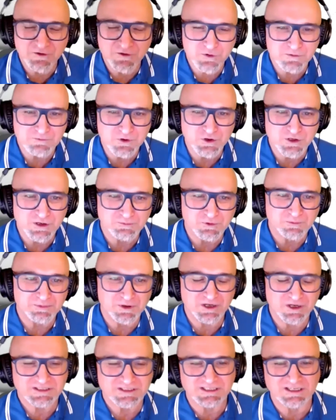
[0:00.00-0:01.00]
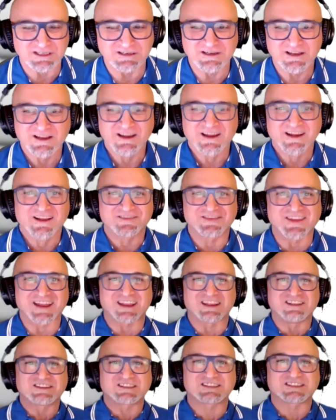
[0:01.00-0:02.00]
a mutable person that
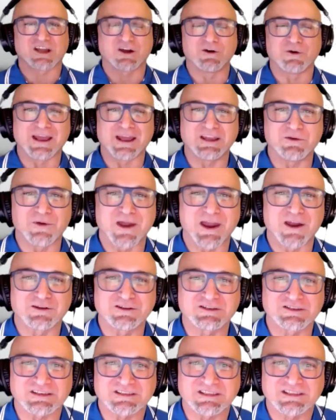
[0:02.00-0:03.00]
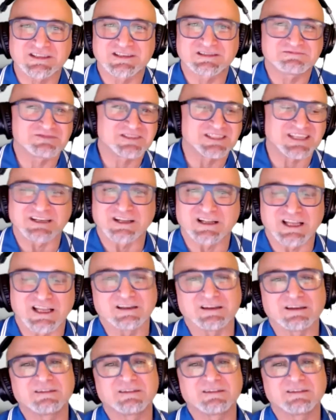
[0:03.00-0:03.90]
can just go anywhere and just settle in?